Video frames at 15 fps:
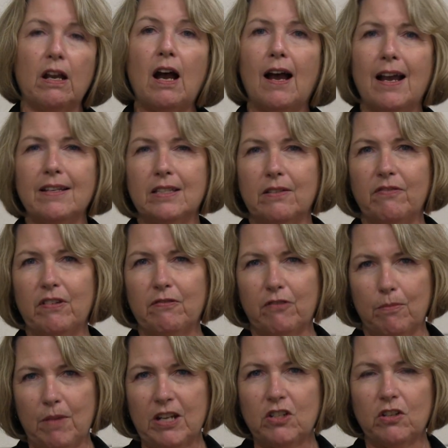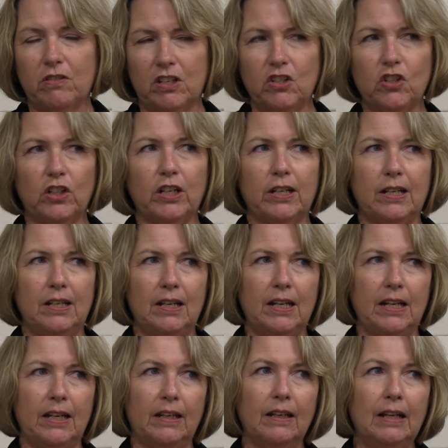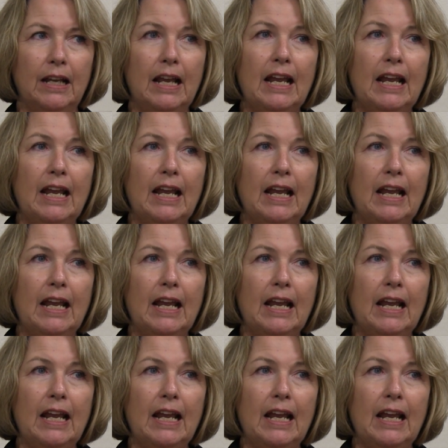kinds of information that you're going to need.